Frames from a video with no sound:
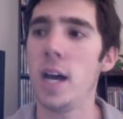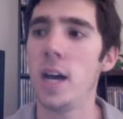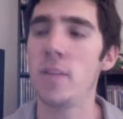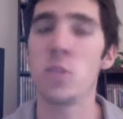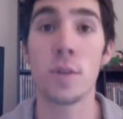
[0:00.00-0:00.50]

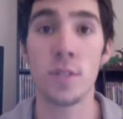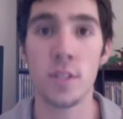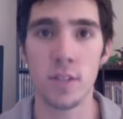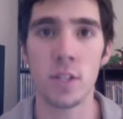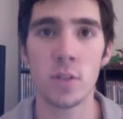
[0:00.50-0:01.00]
expressions
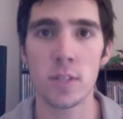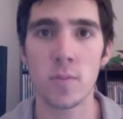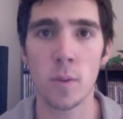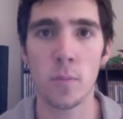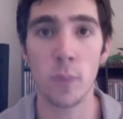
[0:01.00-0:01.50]
of interest
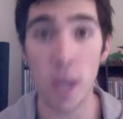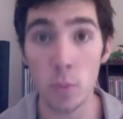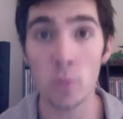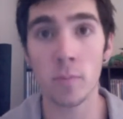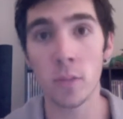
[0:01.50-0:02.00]
for
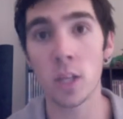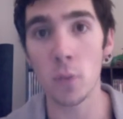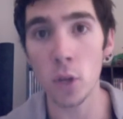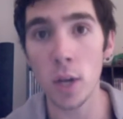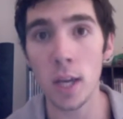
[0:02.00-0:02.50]
people from the
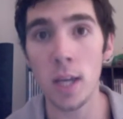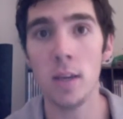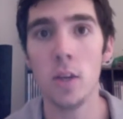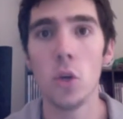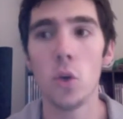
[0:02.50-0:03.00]
community
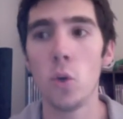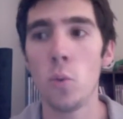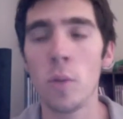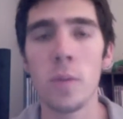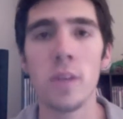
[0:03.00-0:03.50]
who
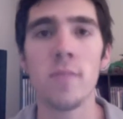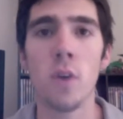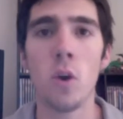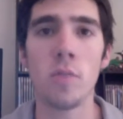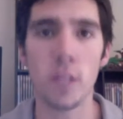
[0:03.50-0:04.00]
want to be
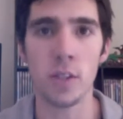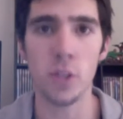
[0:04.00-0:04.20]
involved in the